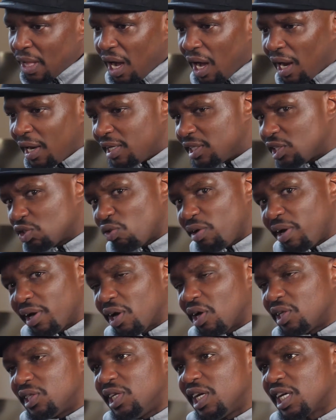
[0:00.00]
And it's great
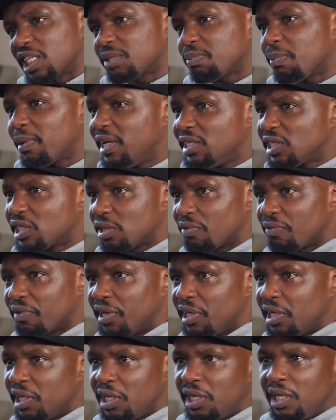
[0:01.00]
because he explains stuff
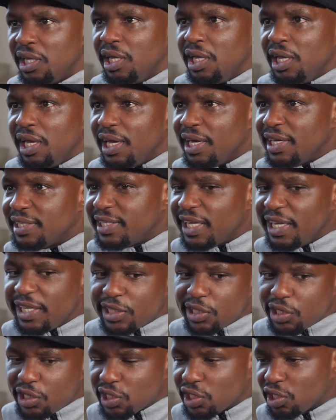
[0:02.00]
and he
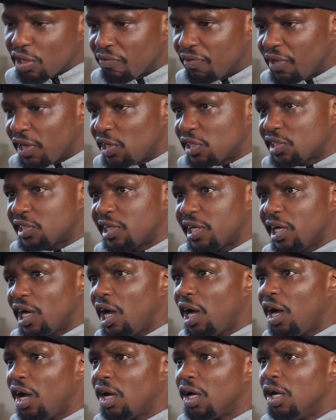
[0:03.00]
teaches you stuff, not just say,
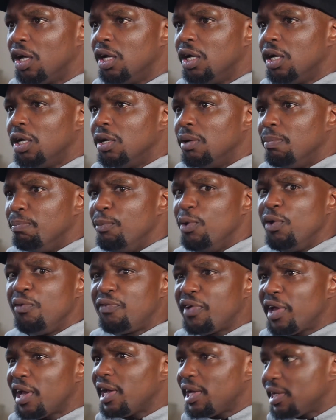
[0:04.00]

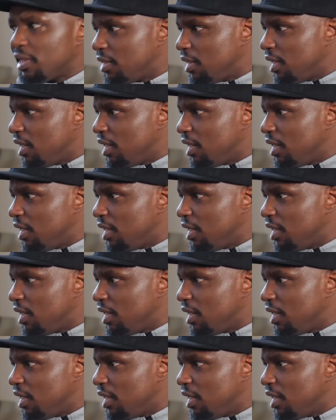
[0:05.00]
move your head.